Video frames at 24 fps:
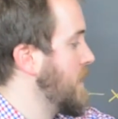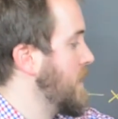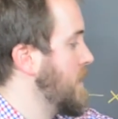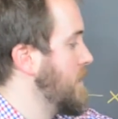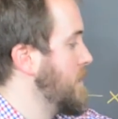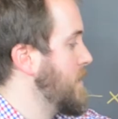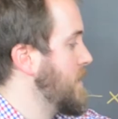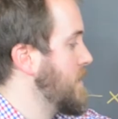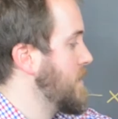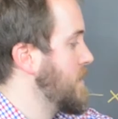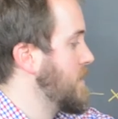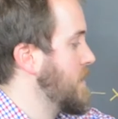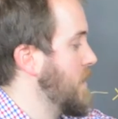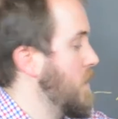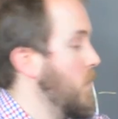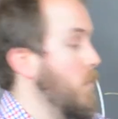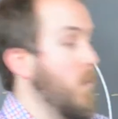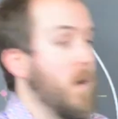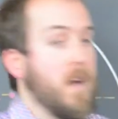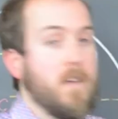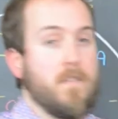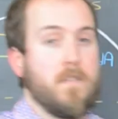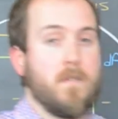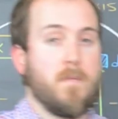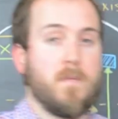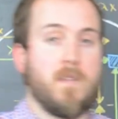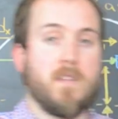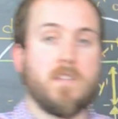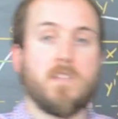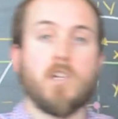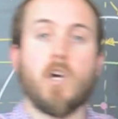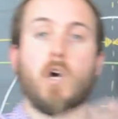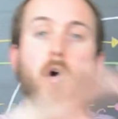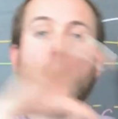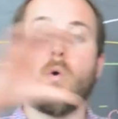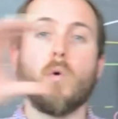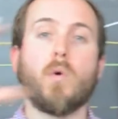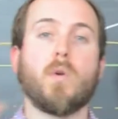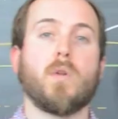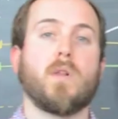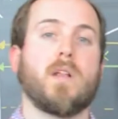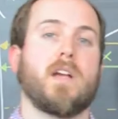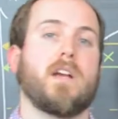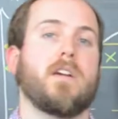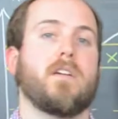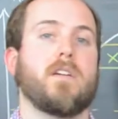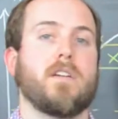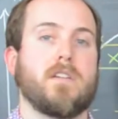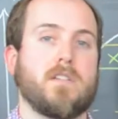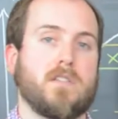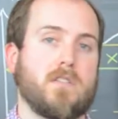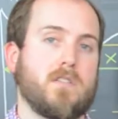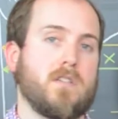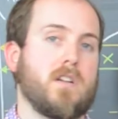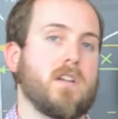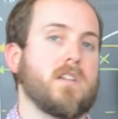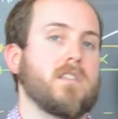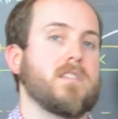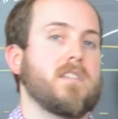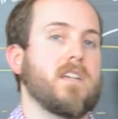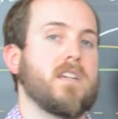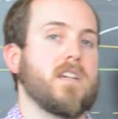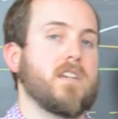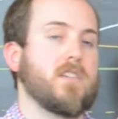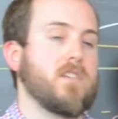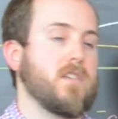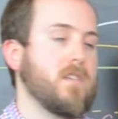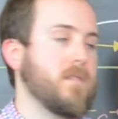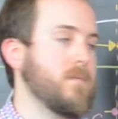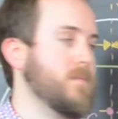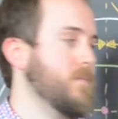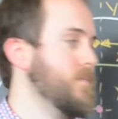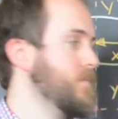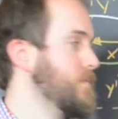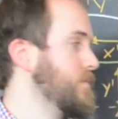elements away from the total area's cross-section.